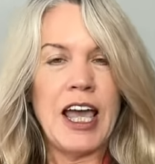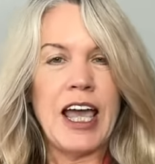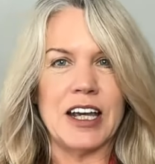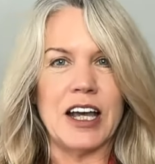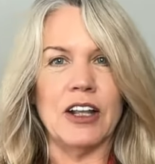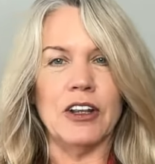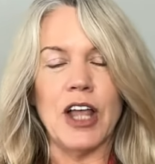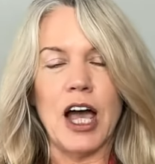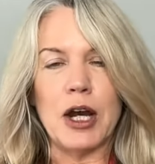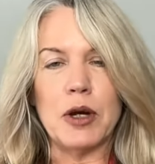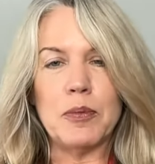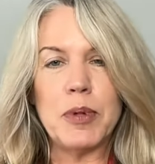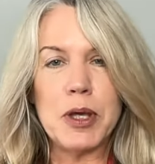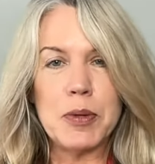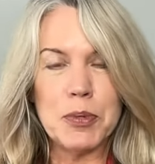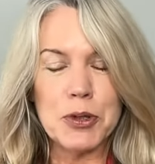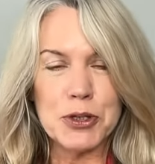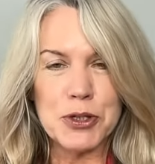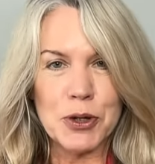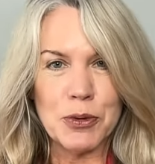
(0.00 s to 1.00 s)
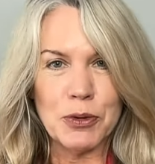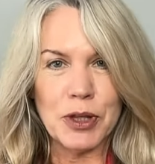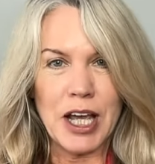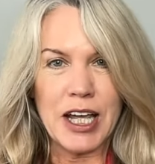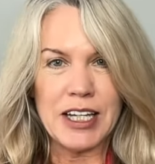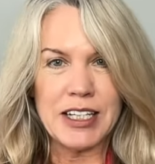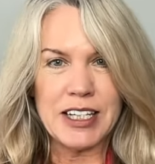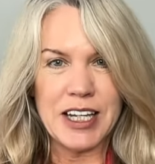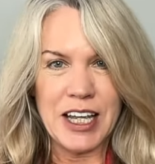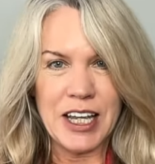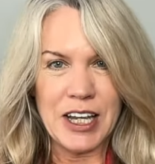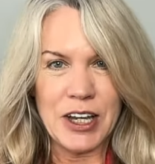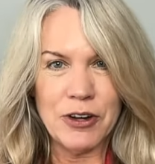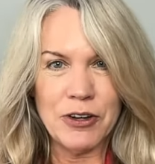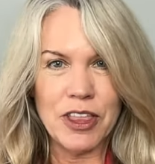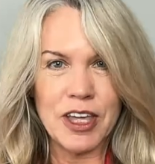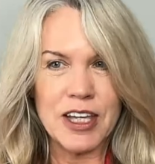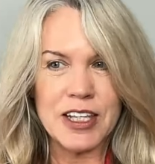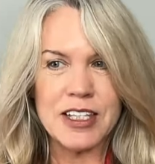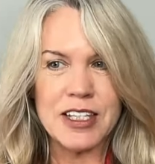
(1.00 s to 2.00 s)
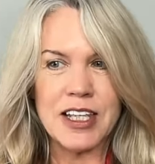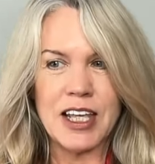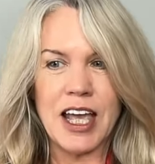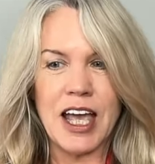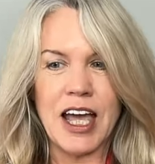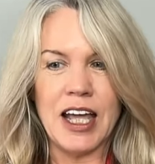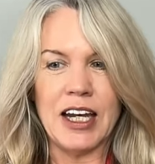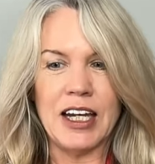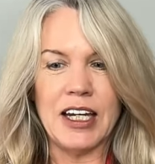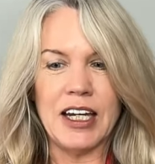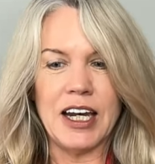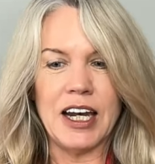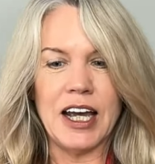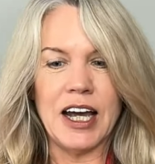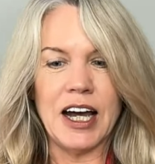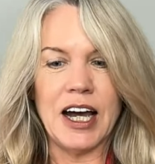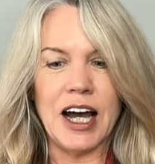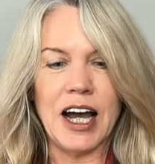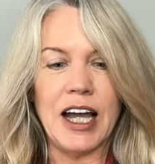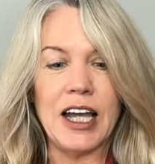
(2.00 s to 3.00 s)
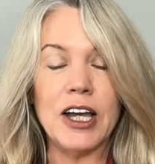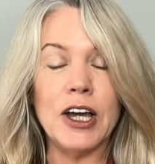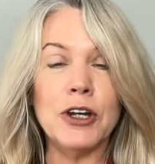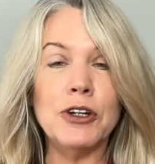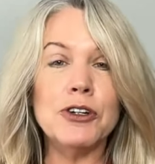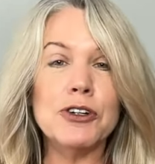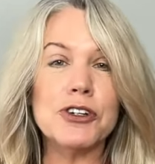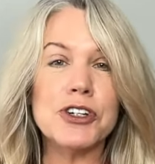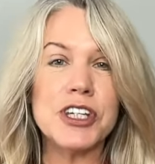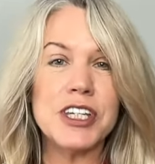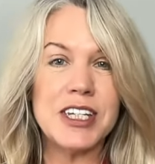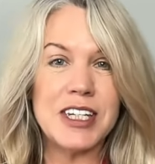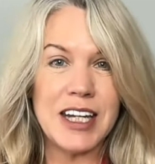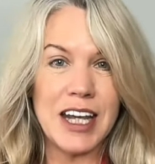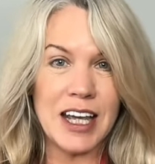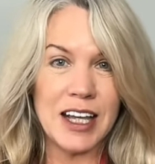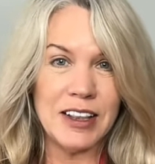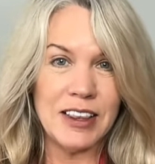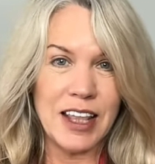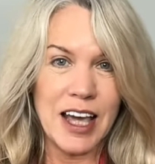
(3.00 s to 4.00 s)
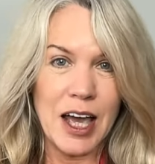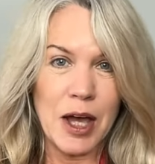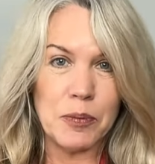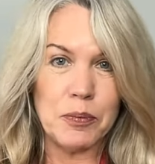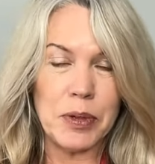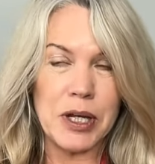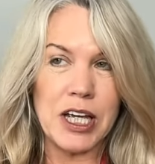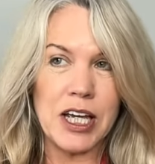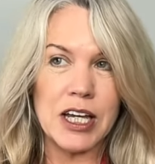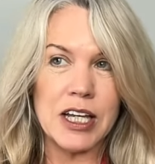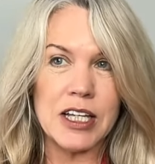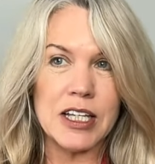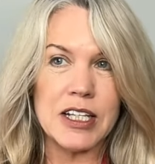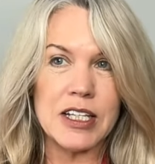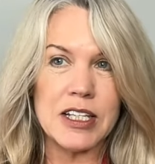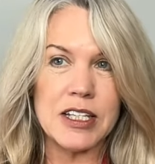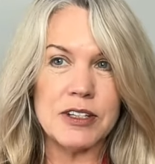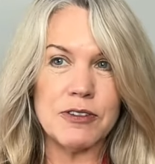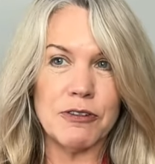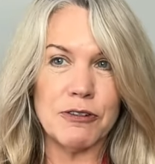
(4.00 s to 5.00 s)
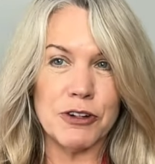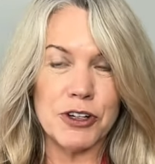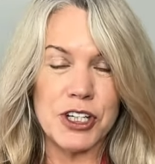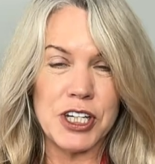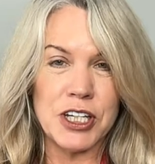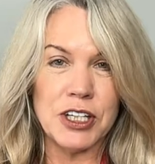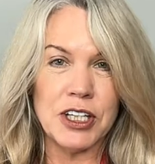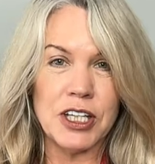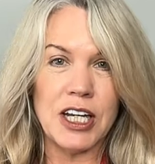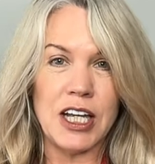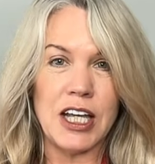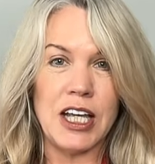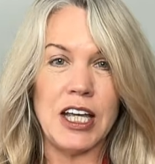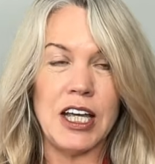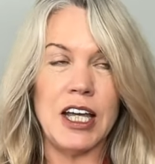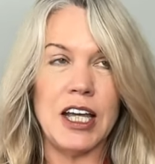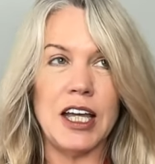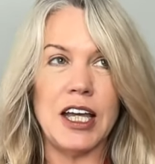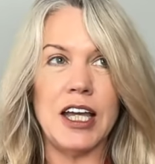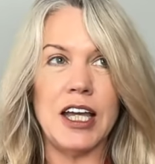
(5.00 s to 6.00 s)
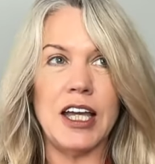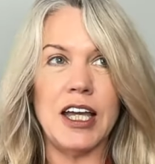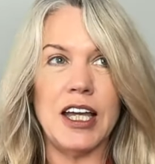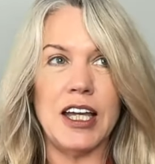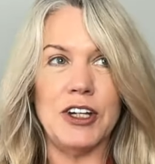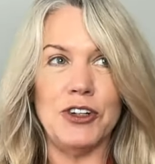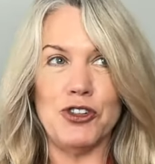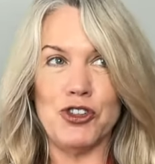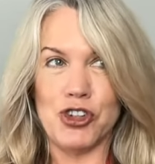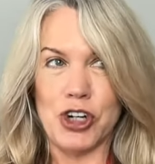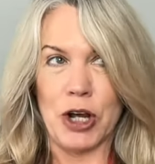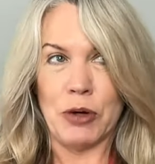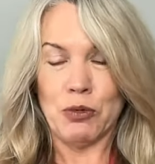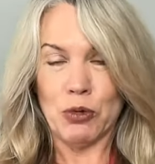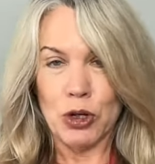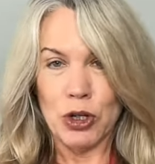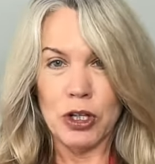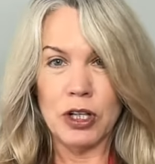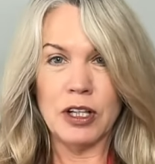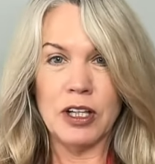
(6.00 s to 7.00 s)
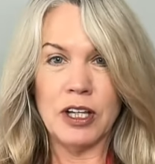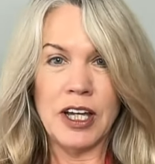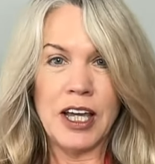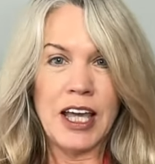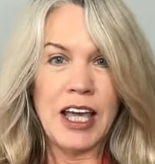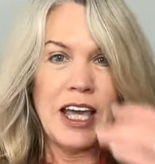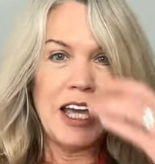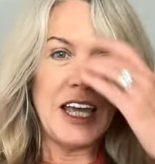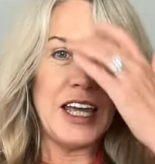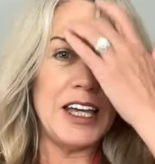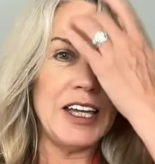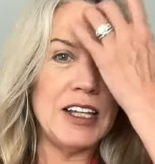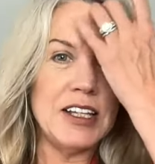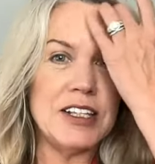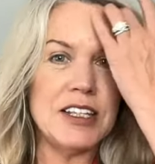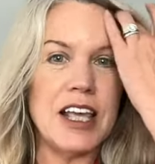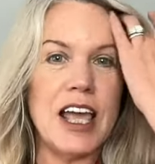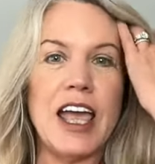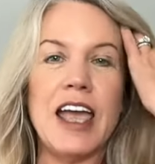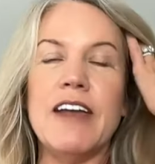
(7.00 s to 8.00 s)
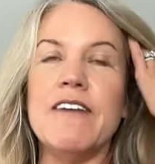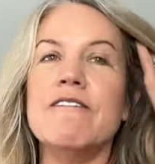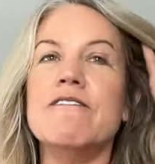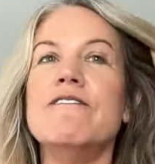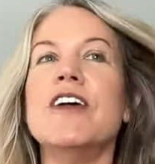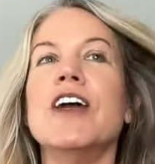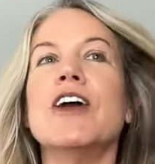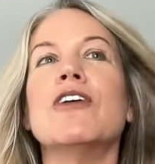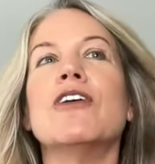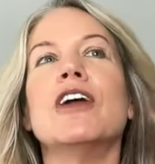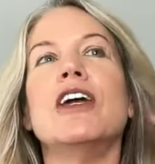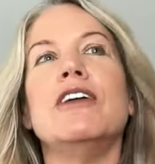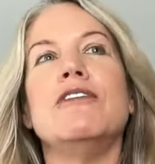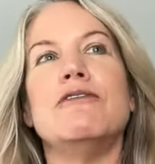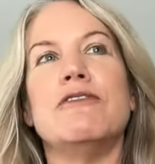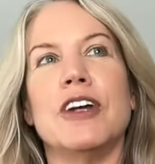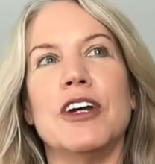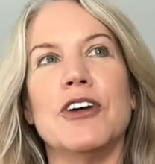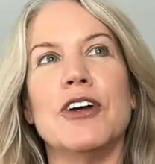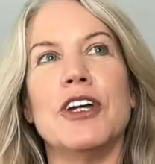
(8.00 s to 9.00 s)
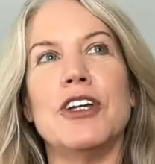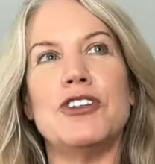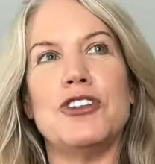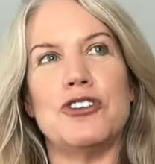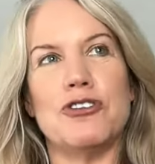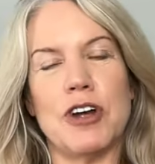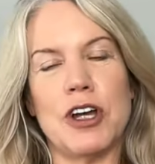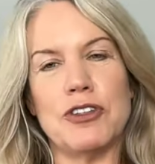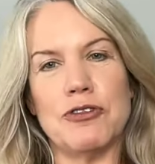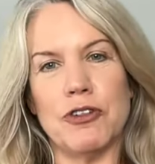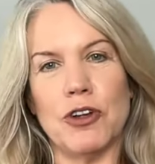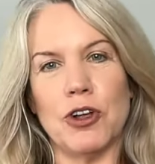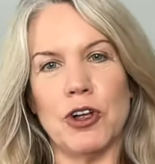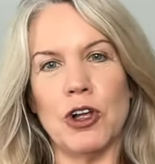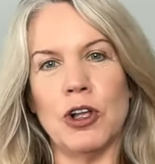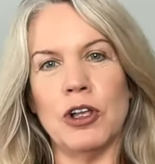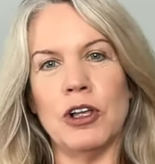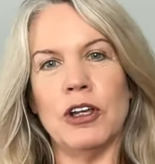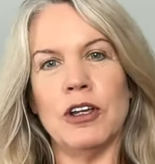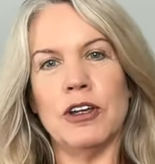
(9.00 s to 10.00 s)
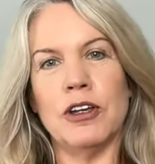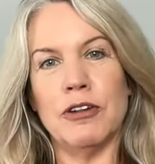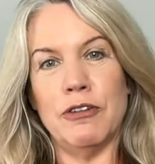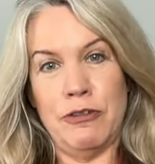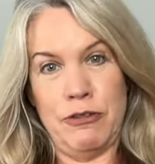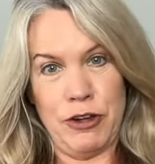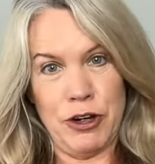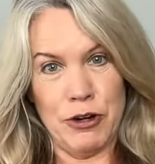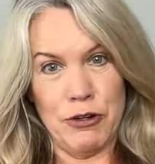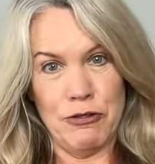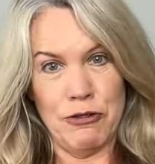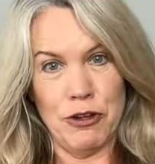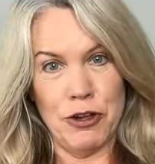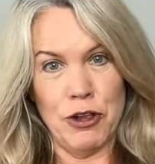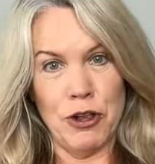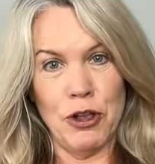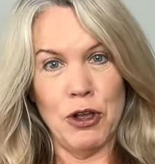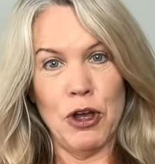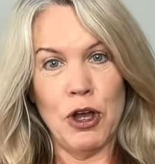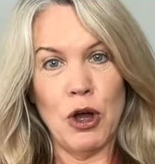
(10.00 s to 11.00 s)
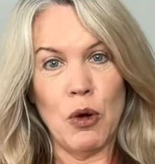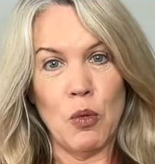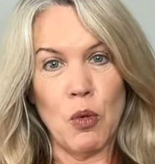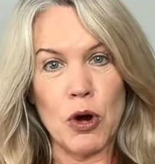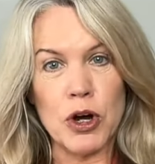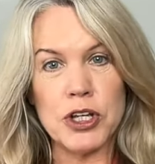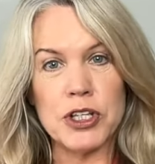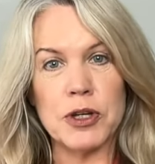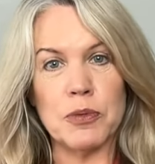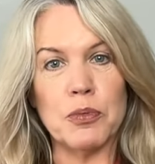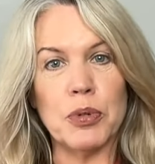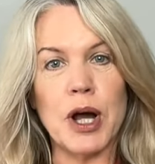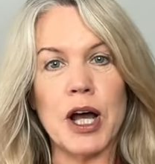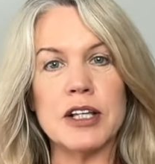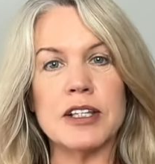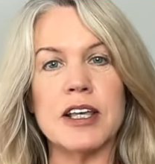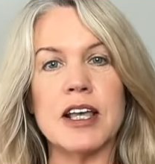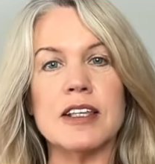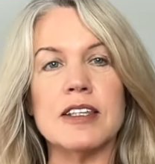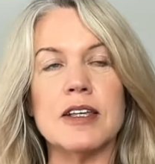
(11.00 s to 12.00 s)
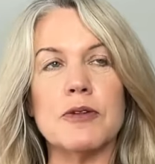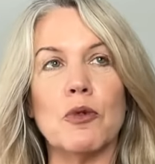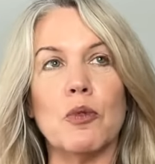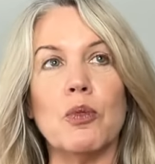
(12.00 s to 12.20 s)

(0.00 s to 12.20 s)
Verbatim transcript: A lot of people don't like to hear this. And I understand that because fertility in general is a very, very stressful, fearful, worrisome process.